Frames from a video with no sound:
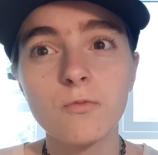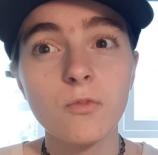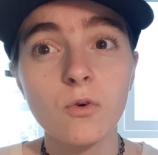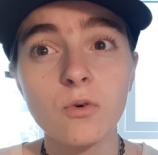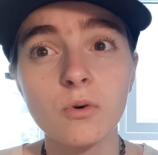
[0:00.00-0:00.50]

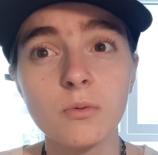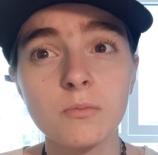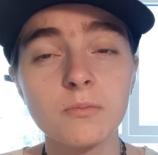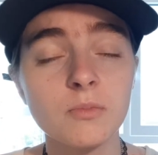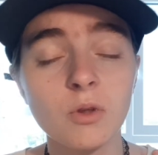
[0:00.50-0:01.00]

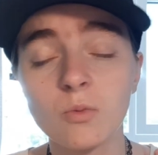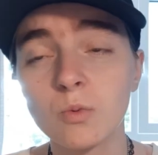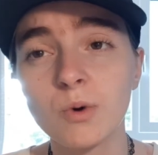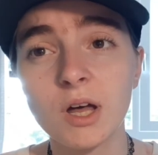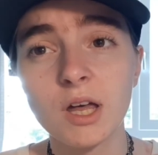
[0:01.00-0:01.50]
form or
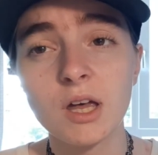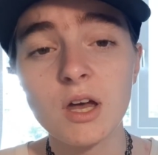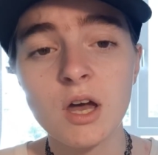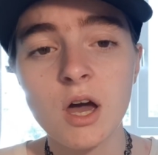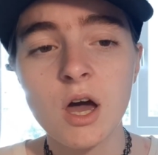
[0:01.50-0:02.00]

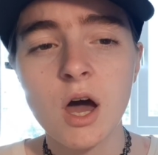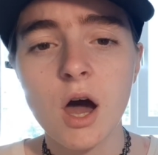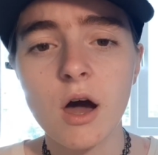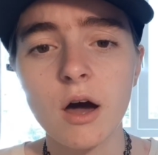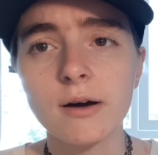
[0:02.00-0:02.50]
way.
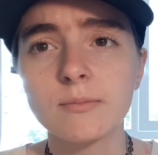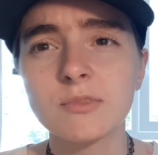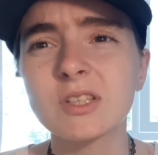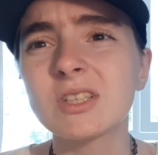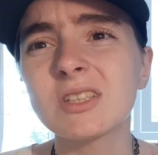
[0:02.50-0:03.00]

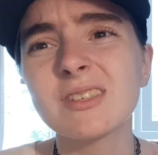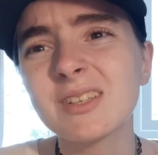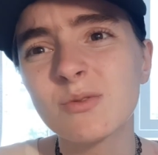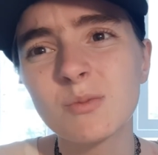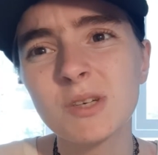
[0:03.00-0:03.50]
So it doesn't
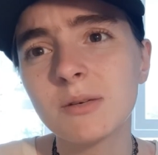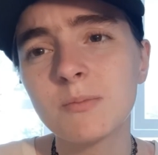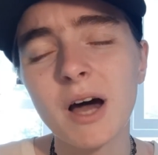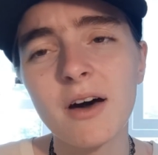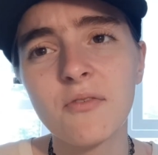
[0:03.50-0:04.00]
have to be a
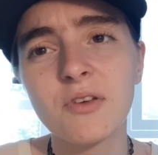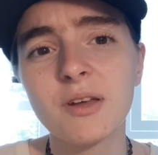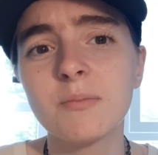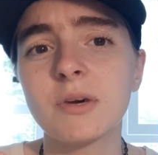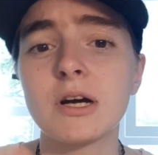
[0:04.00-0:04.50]
bad
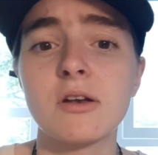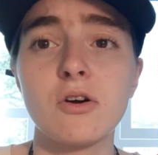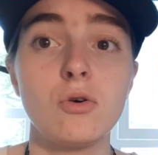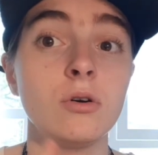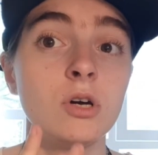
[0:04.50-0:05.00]
thing, but I
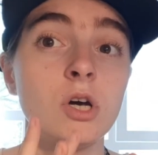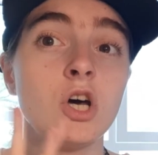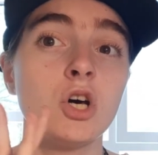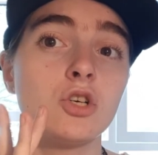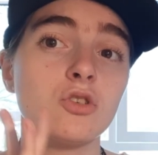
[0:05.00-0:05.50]
know
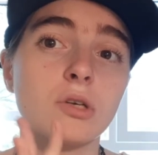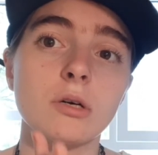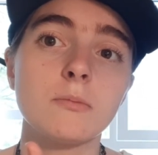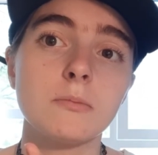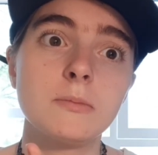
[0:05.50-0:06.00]

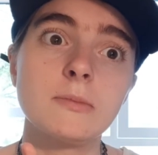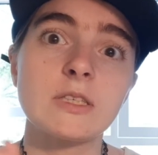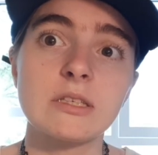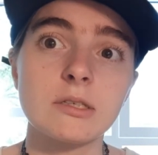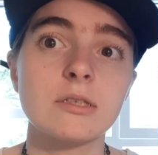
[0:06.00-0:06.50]
some
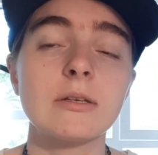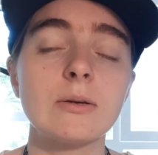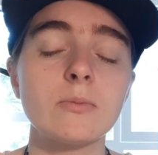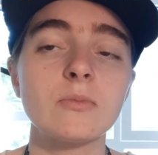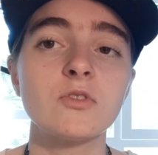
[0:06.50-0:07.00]

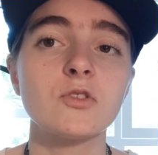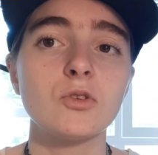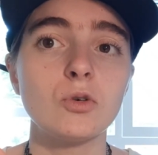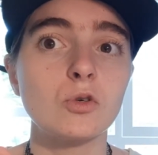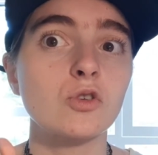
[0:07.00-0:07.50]
systems
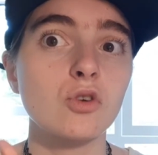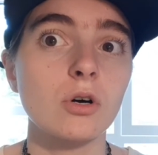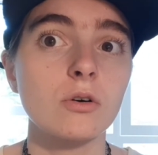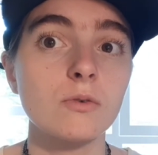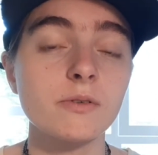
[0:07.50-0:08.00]
do
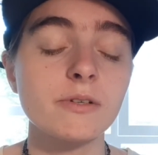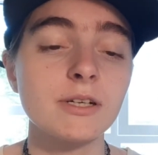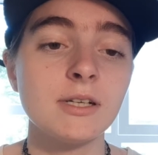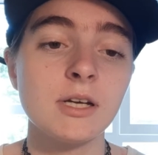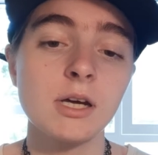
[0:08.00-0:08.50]
struggle with it.